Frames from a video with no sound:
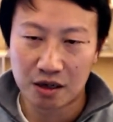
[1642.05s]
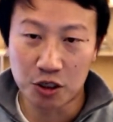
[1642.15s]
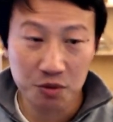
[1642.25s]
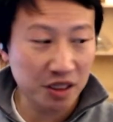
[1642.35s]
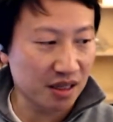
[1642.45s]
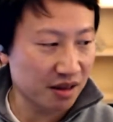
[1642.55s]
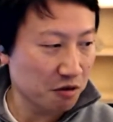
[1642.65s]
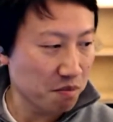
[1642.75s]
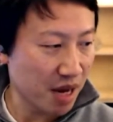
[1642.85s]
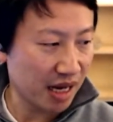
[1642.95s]
which means that there
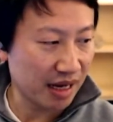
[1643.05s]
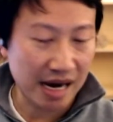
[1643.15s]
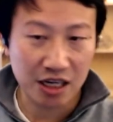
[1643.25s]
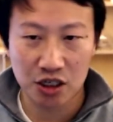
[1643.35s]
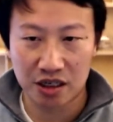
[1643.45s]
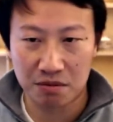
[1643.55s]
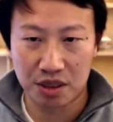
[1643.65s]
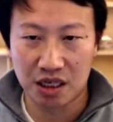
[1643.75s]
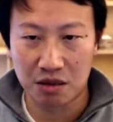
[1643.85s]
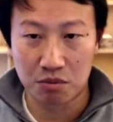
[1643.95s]
may actually
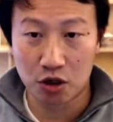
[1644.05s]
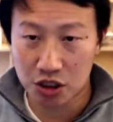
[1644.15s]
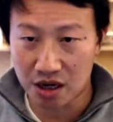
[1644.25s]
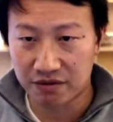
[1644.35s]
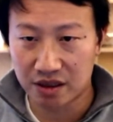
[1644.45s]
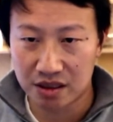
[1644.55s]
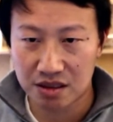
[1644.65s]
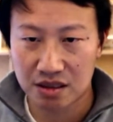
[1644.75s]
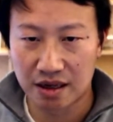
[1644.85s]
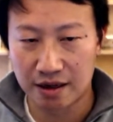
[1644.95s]
be merge conflicts.